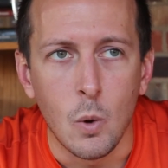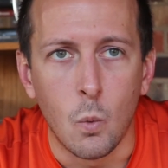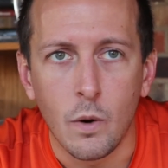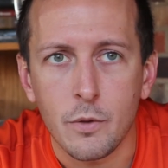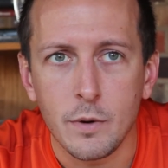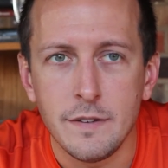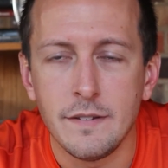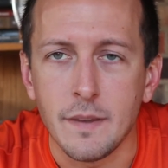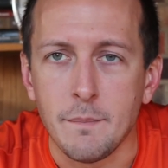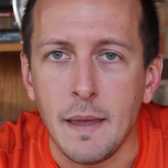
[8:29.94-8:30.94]
one of the
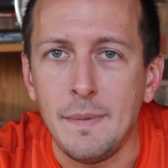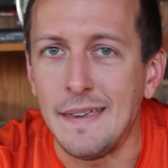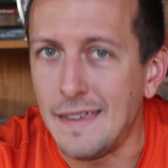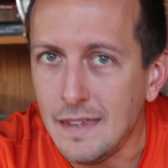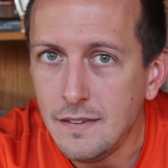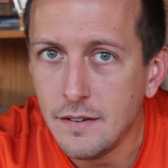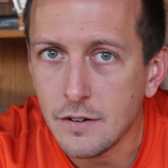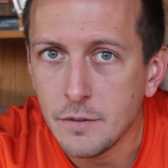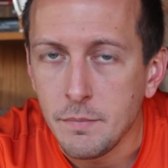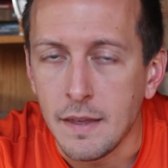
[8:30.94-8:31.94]
reasons it may be
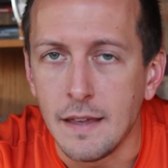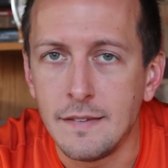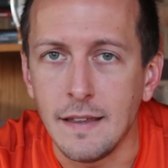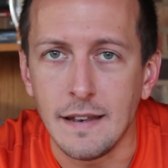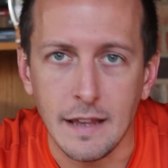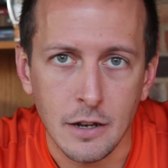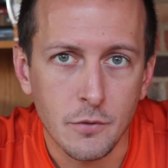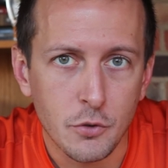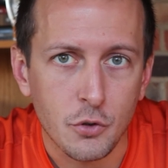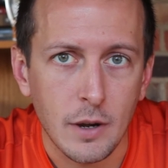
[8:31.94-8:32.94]
easier is that
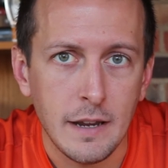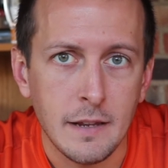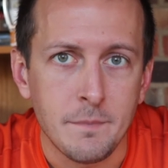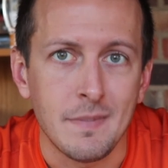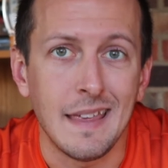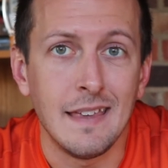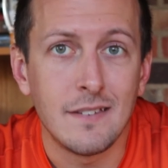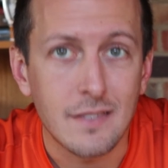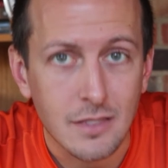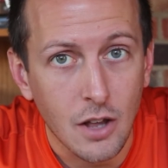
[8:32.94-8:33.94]
interval training
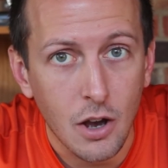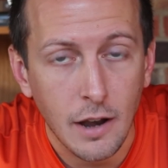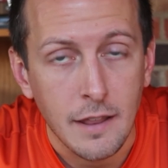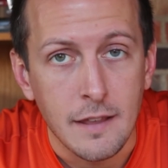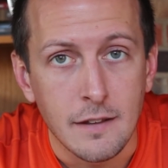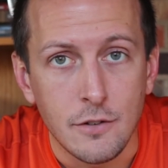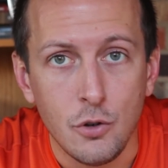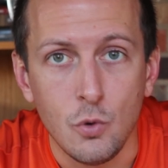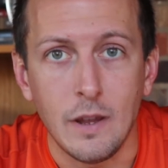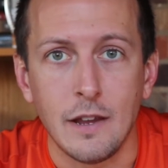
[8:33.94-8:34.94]
is thought
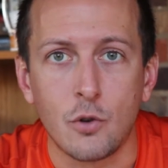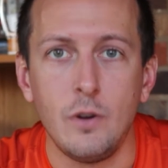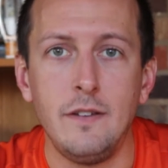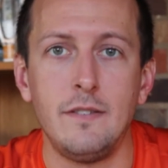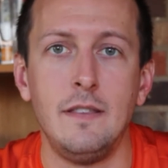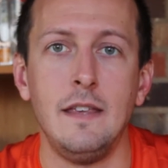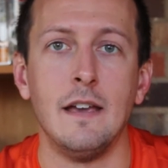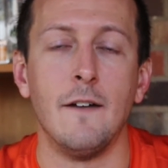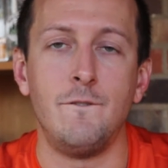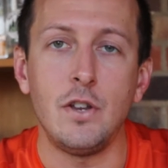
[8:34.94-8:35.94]
to increase
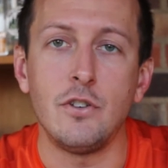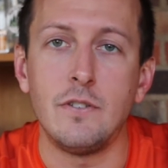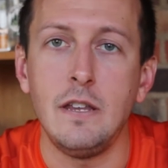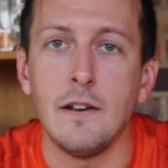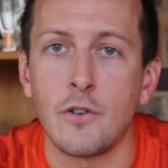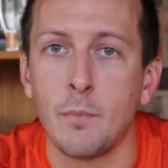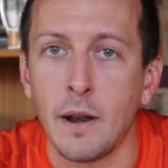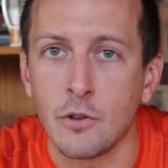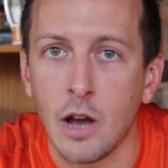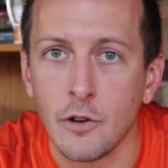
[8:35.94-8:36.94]
the efficiency of our
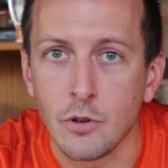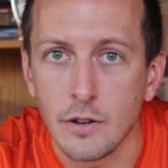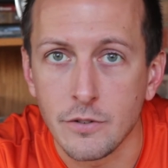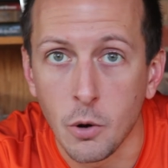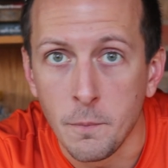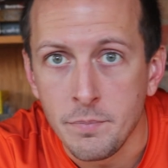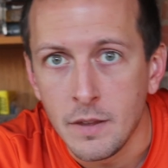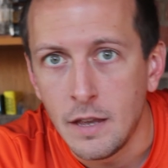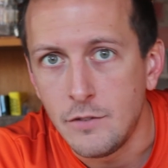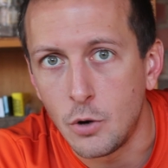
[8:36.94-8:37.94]
mitochondria. So
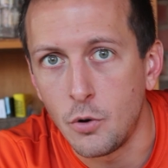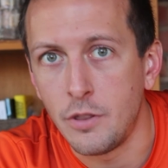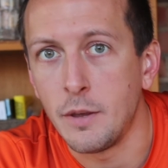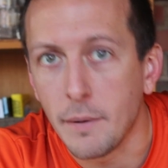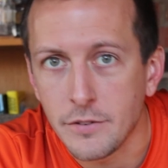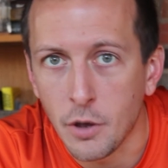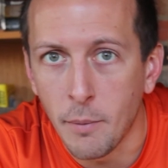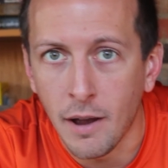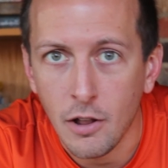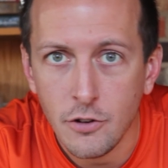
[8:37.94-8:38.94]
if you don't know anything about cell
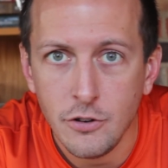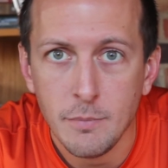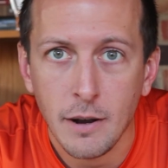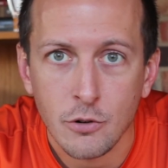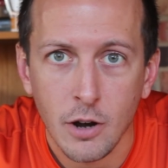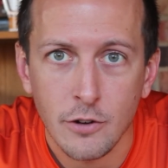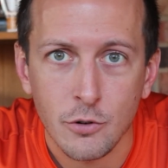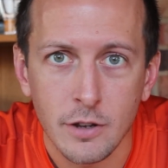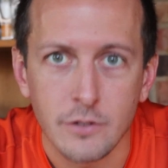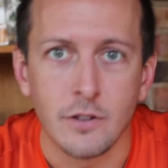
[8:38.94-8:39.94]
biology,
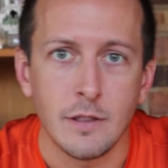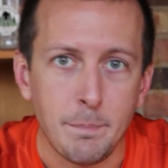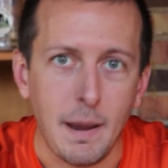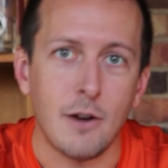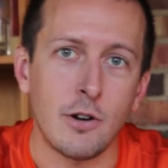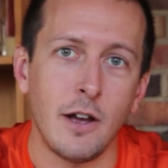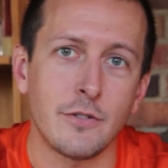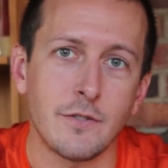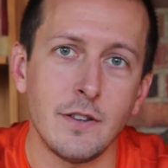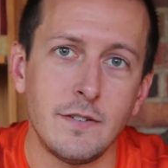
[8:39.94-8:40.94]
mitochondria is the
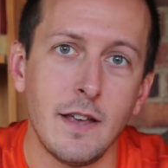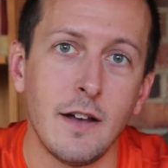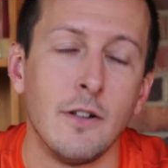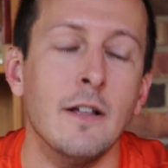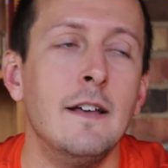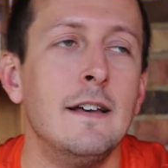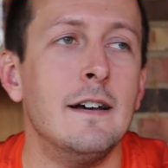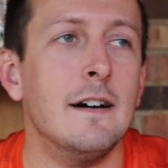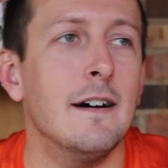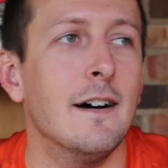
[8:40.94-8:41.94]
powerhouse of the cell.
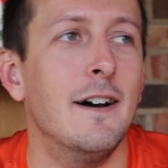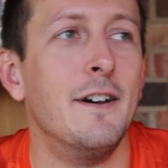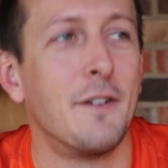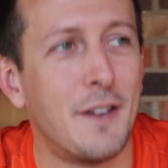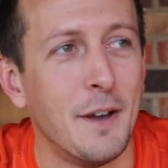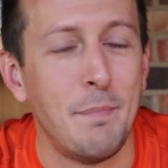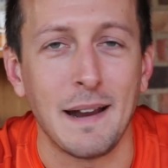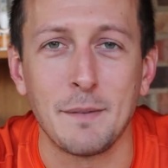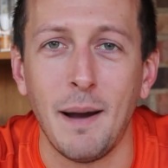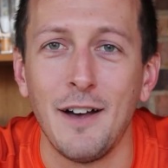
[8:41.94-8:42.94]

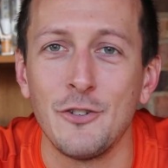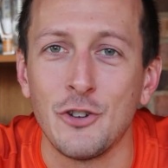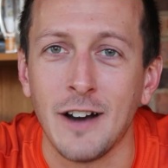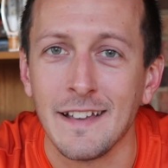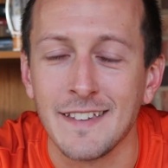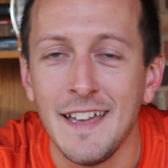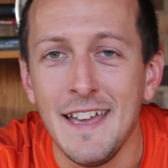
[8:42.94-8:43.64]
Back to biology class.